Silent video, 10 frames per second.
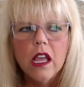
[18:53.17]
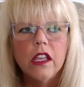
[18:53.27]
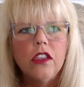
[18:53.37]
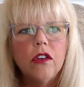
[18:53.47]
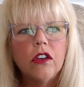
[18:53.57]

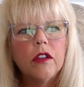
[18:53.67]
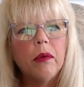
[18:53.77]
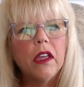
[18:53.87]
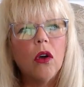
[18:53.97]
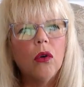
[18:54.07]
you could
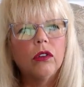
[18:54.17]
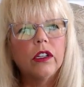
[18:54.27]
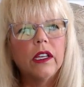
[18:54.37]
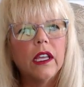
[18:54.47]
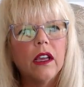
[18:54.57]
be
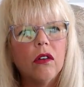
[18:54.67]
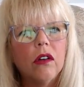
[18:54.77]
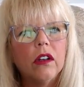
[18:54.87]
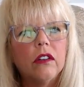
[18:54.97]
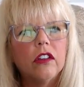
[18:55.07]
holding
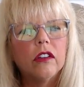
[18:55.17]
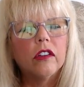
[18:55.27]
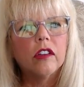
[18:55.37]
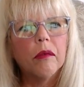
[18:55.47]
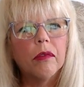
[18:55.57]
on to
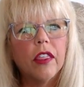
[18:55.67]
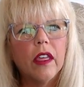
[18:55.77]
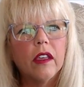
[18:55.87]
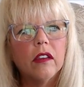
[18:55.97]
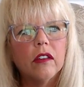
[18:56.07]
some
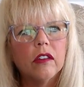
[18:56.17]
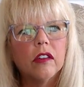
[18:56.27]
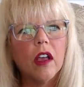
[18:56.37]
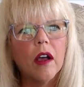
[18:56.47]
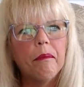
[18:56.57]

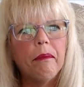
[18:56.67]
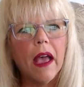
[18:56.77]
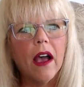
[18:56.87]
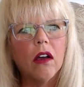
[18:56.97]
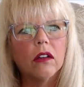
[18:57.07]
things
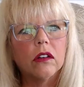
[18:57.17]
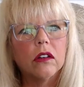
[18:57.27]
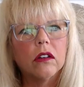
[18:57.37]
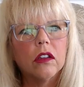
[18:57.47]
about